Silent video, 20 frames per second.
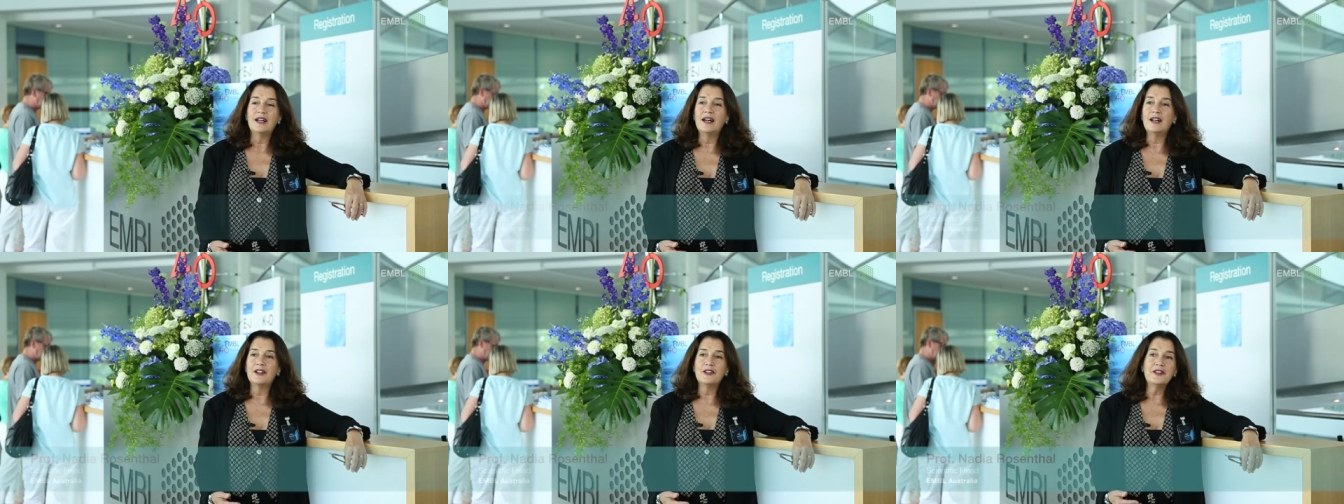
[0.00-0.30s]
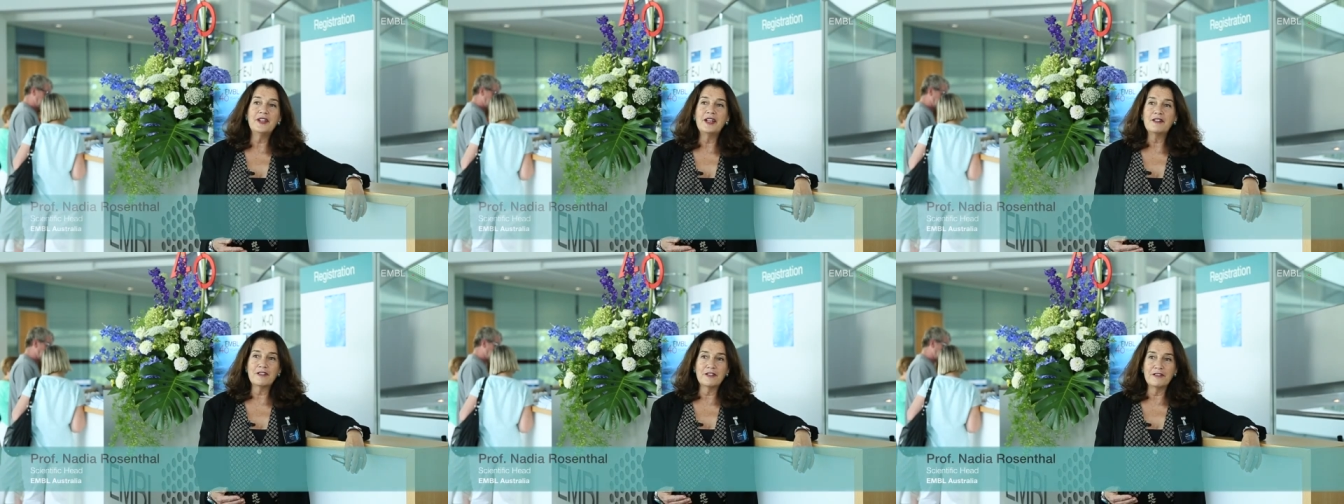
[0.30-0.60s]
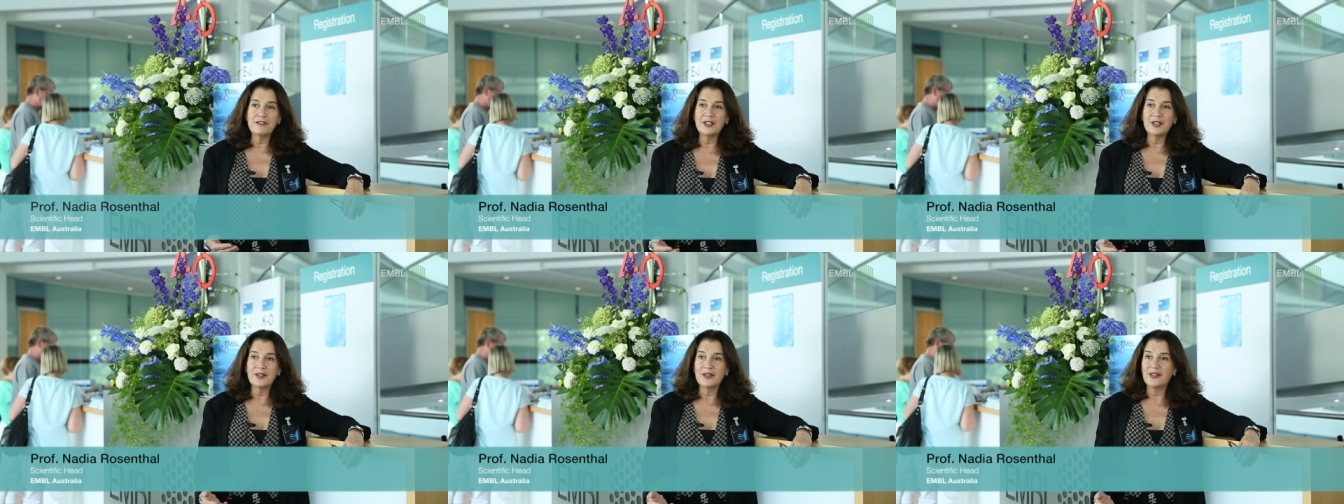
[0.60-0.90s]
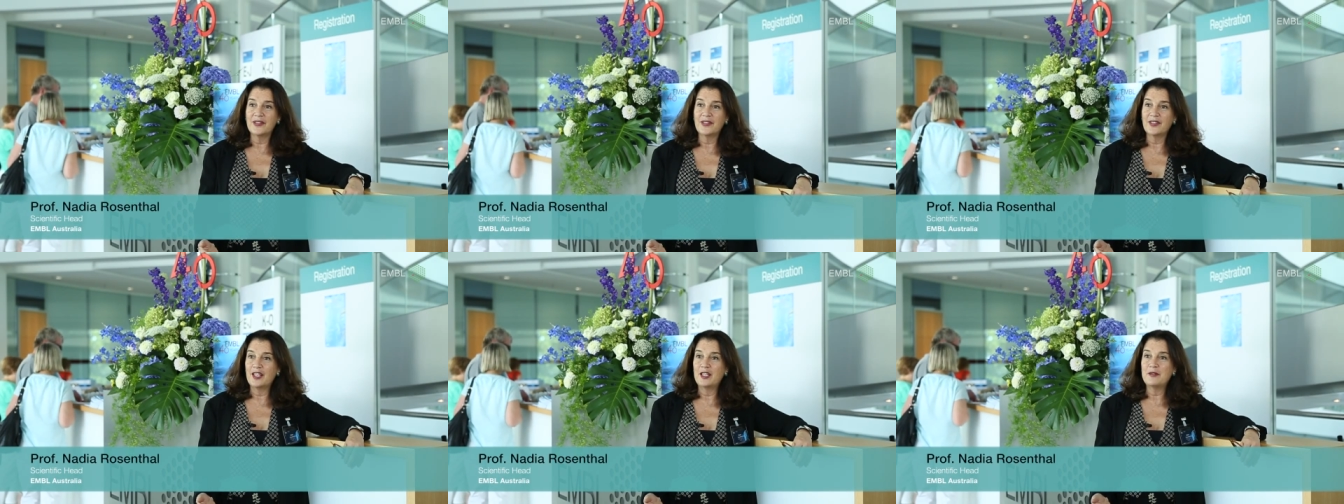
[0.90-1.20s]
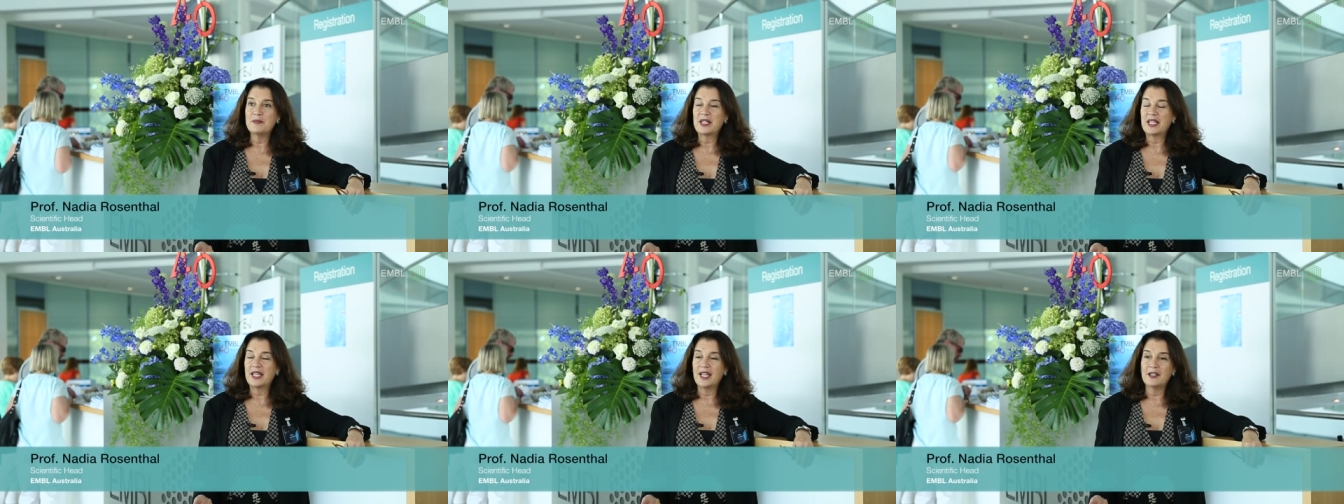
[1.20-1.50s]
I'll never feel the
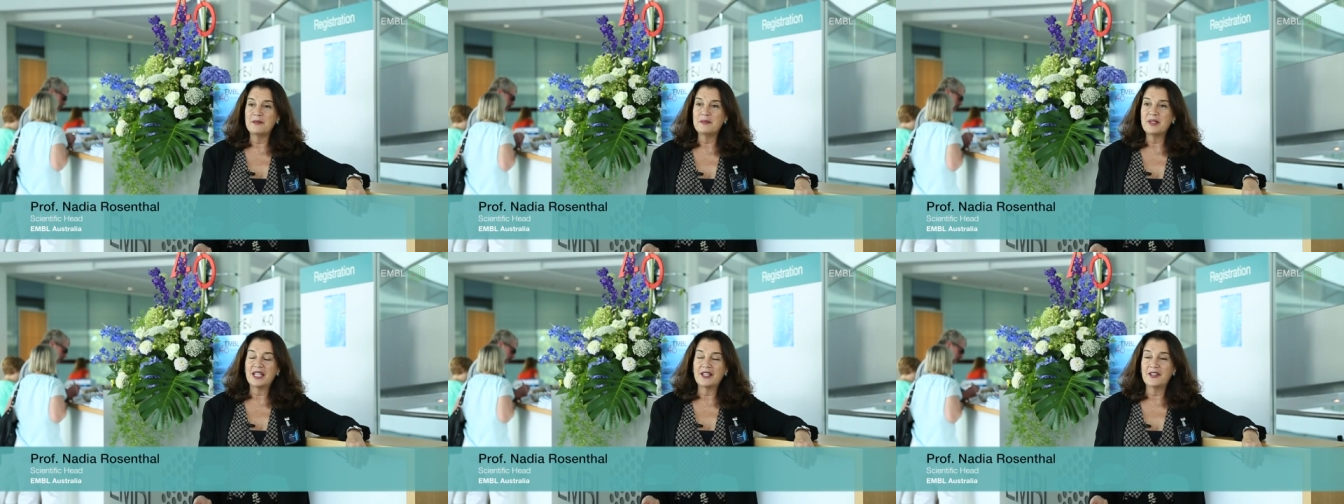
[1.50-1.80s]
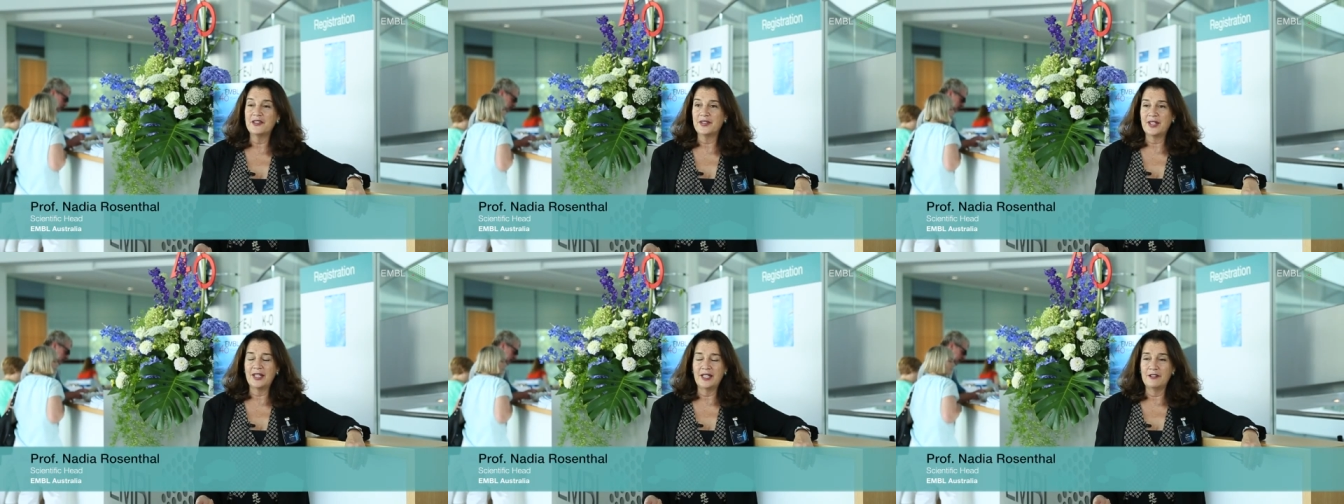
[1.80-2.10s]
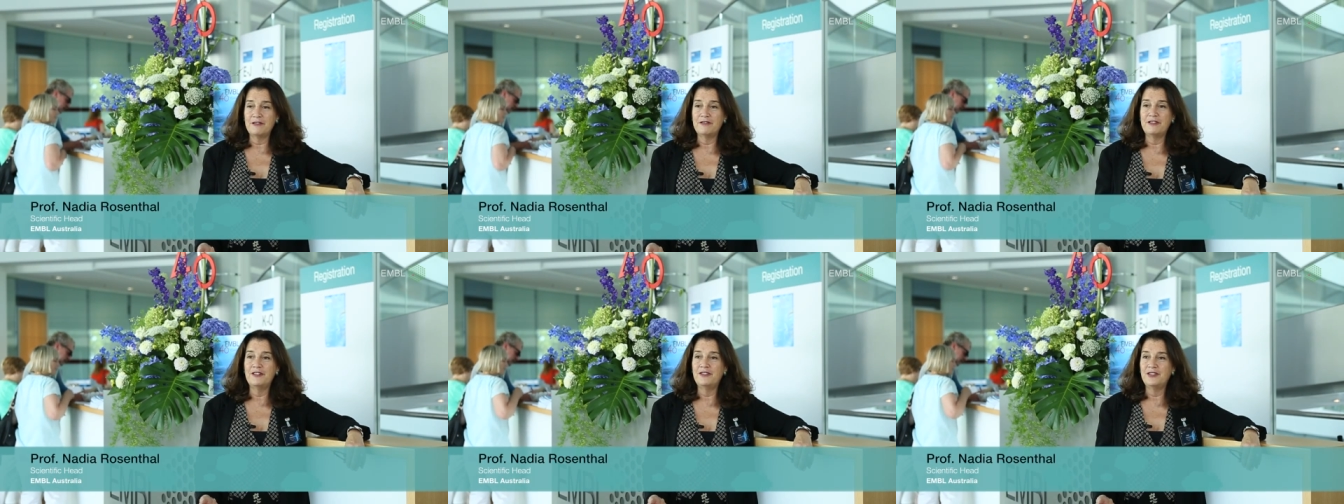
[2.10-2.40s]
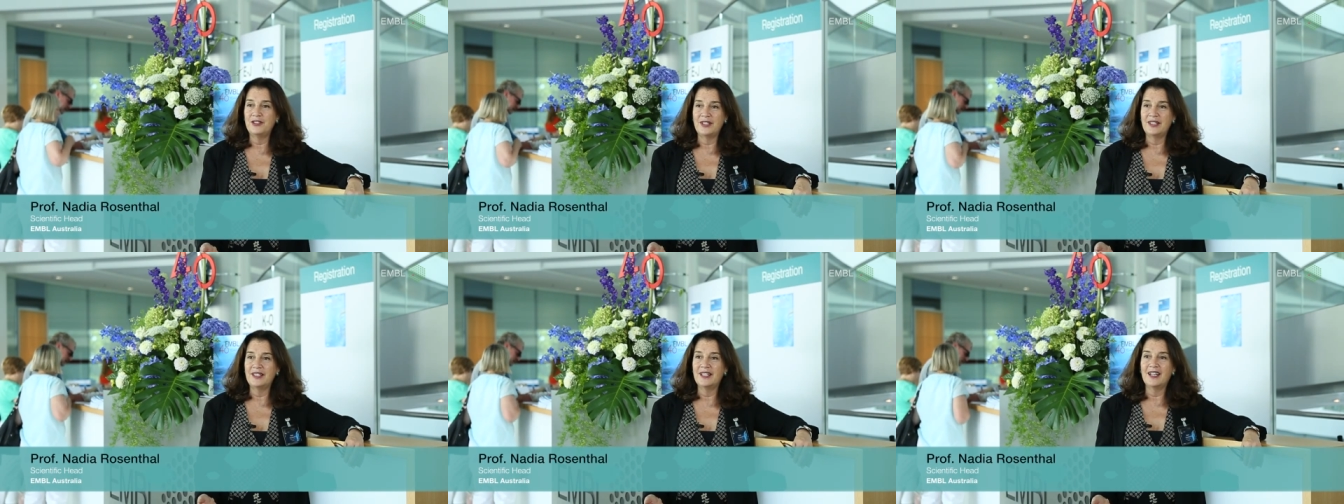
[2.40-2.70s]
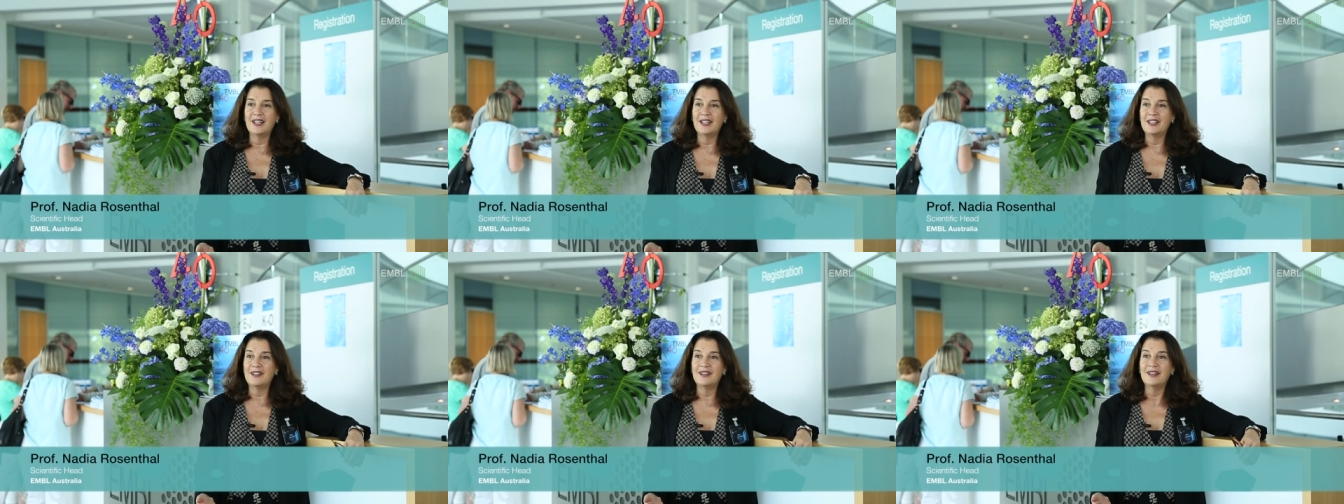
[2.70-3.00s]
same again because I have
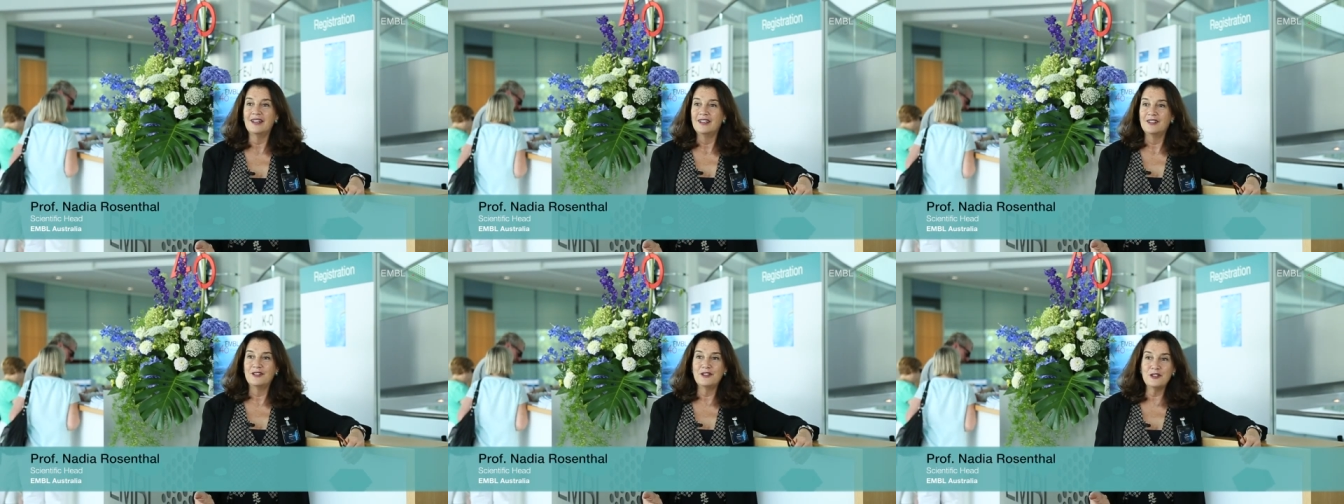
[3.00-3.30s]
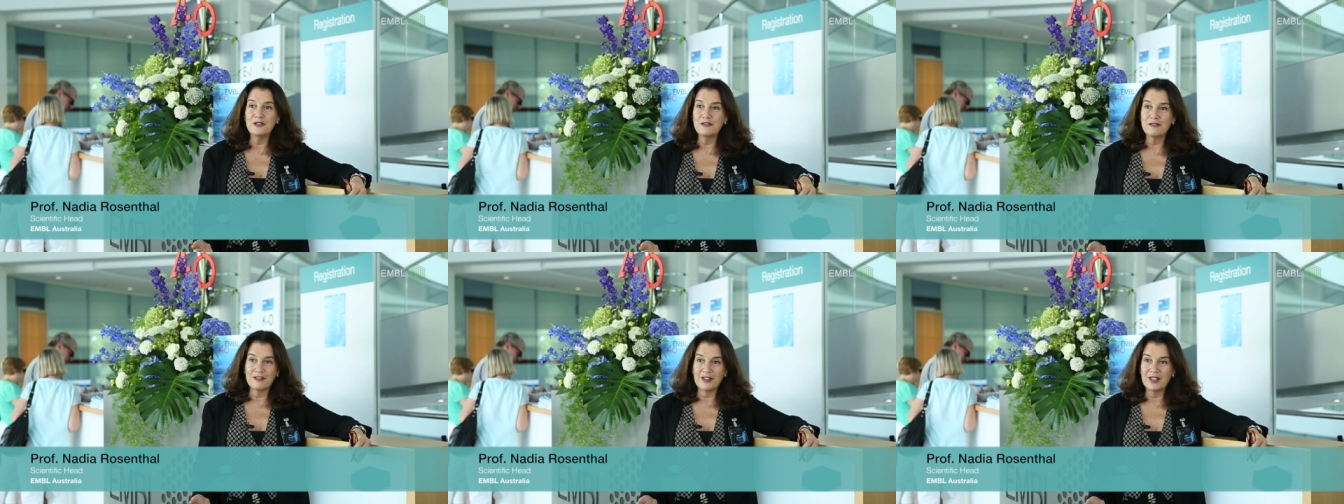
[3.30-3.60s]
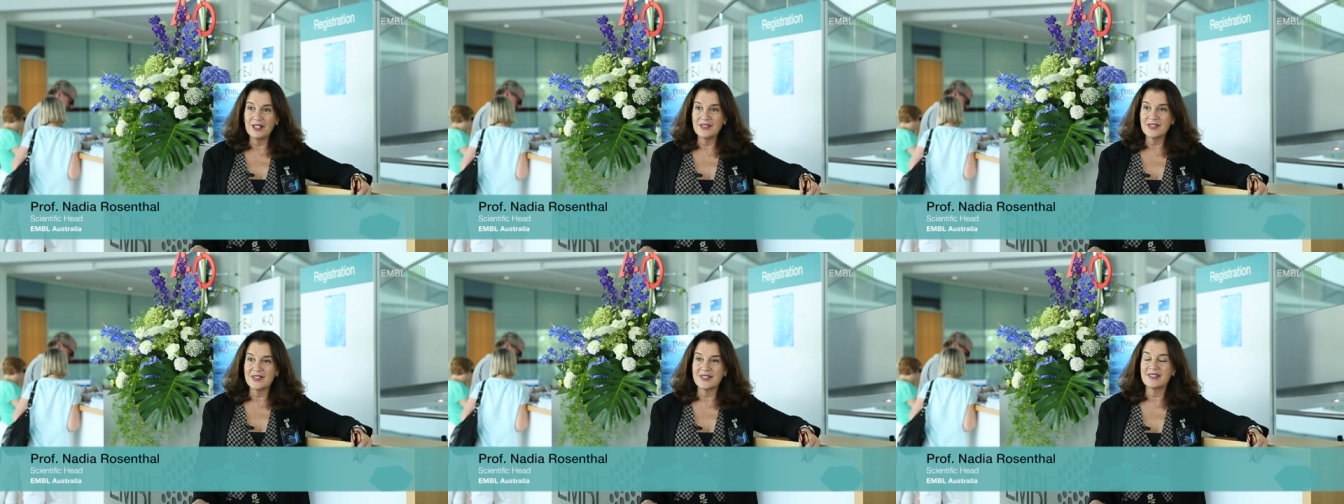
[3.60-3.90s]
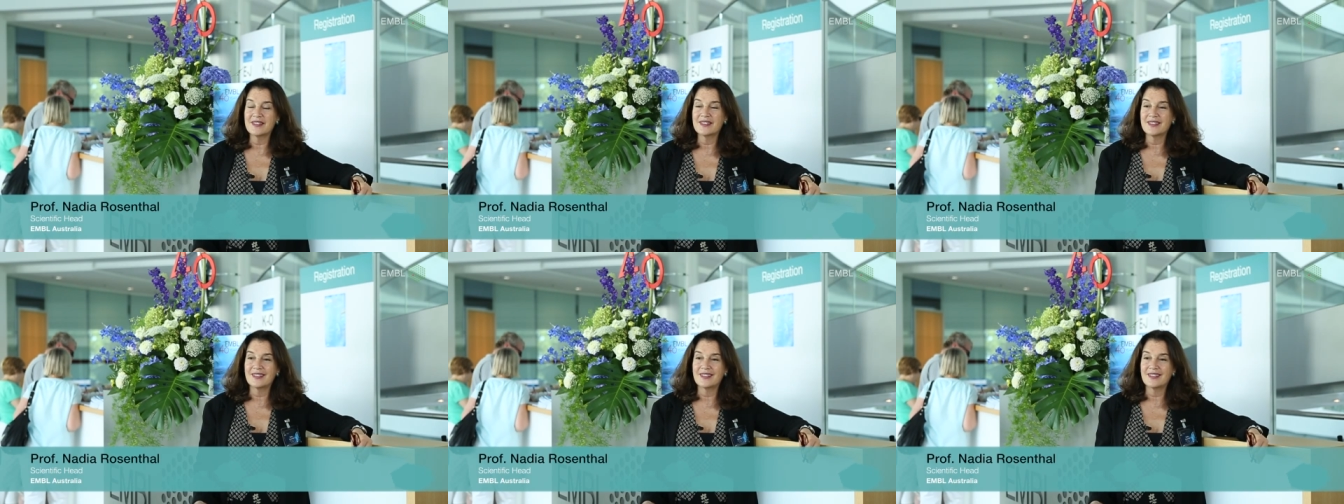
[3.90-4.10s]
59 new friends in